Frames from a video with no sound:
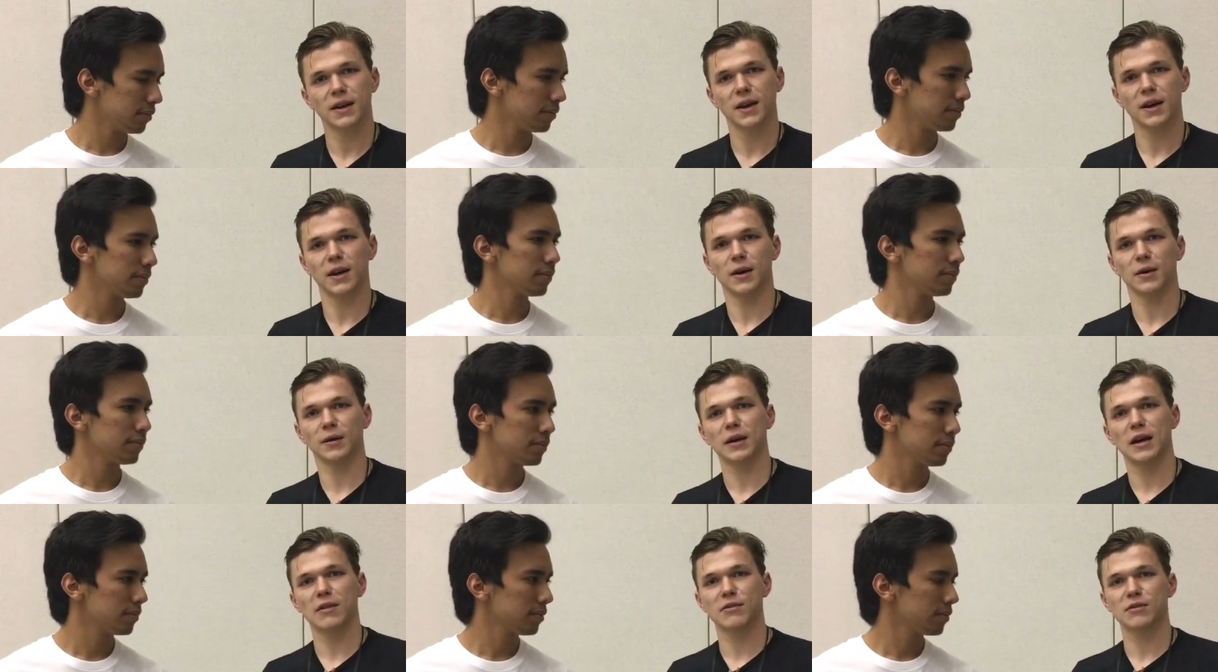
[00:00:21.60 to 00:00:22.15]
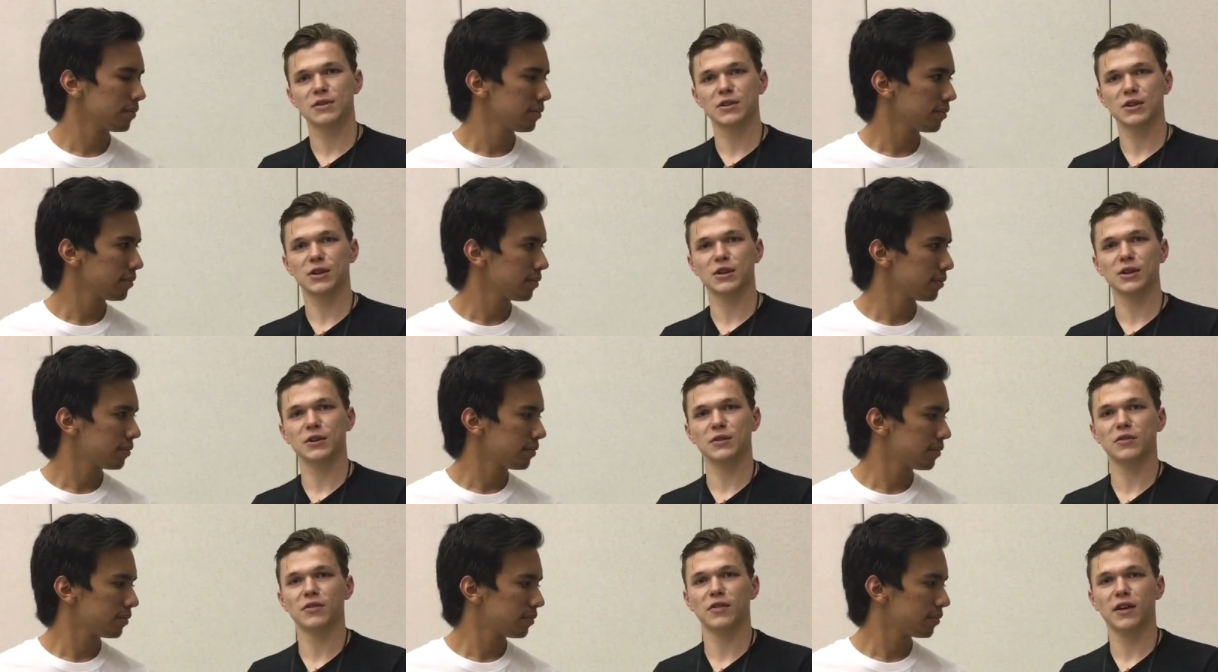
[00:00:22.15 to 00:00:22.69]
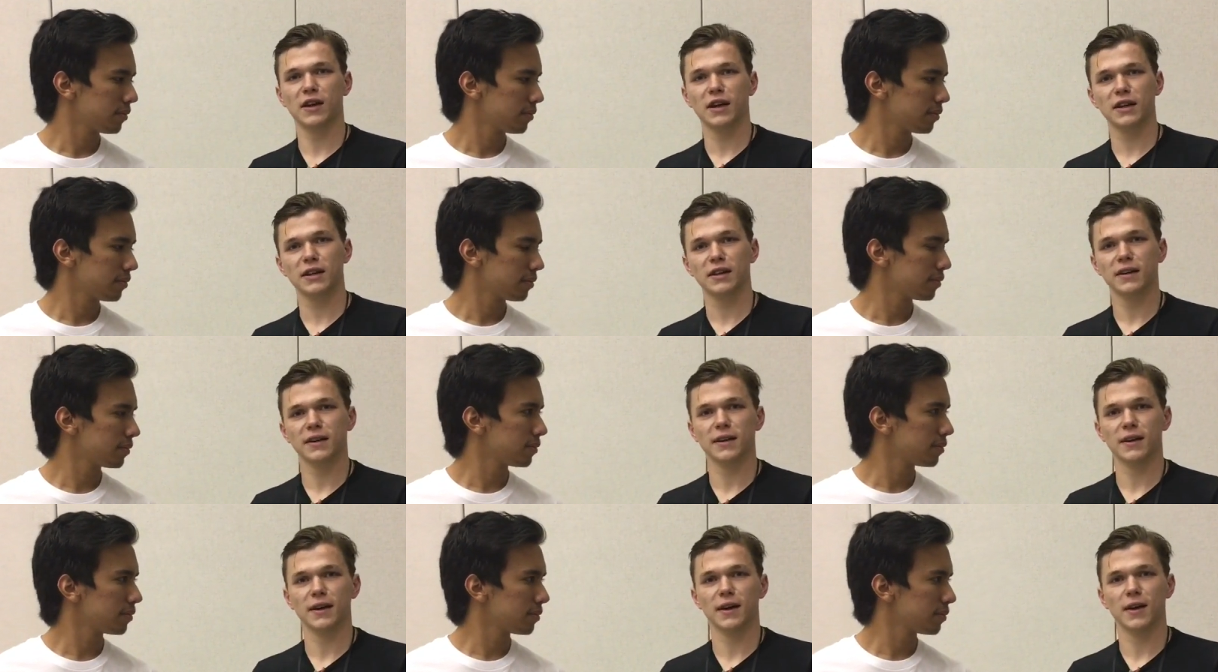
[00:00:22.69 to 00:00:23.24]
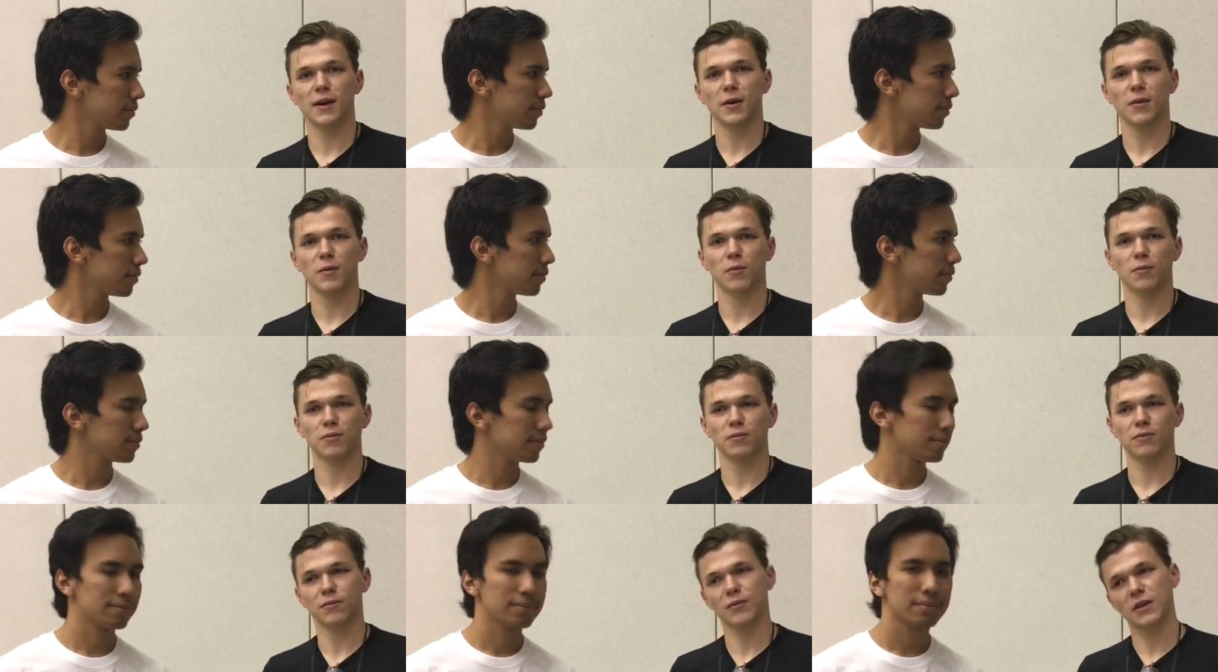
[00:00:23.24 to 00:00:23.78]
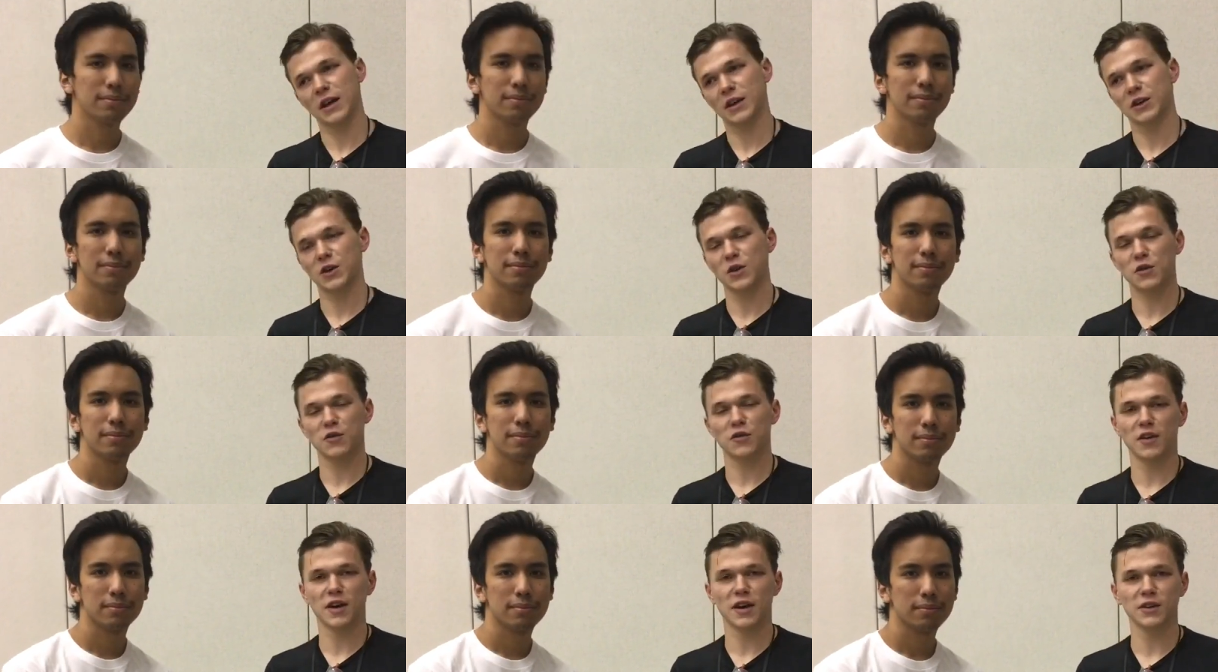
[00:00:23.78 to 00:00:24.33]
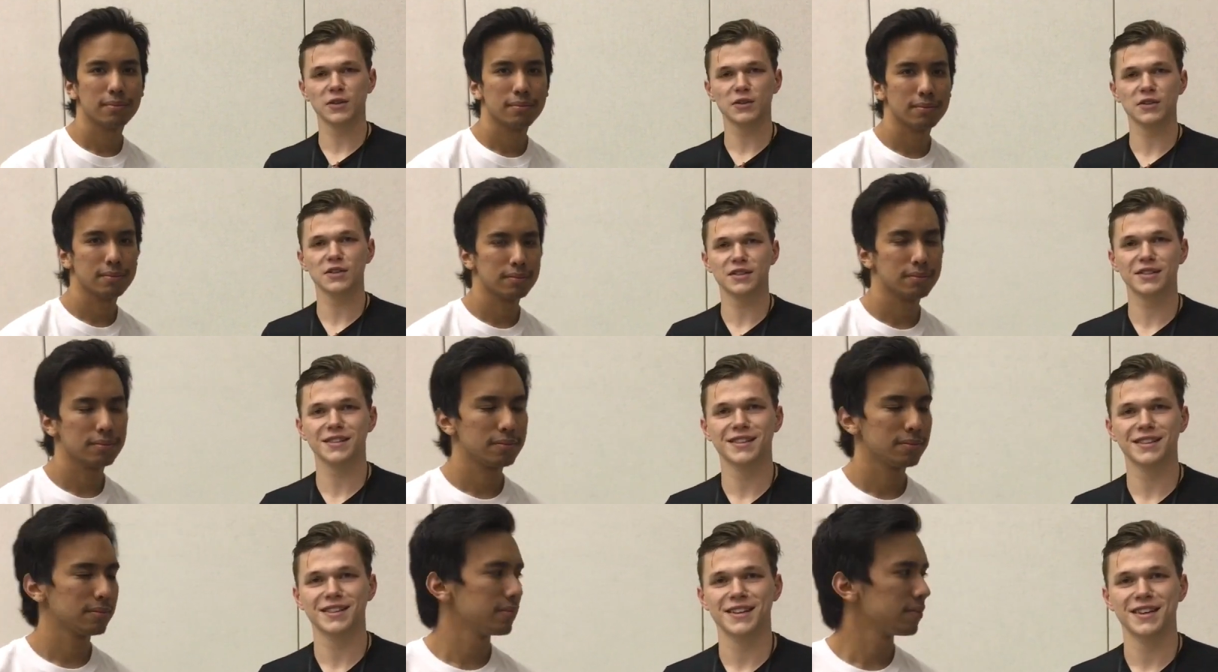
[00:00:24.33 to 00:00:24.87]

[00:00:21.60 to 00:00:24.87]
Speaker 1: Uh, gave us a good fight. Um, heading to the finals.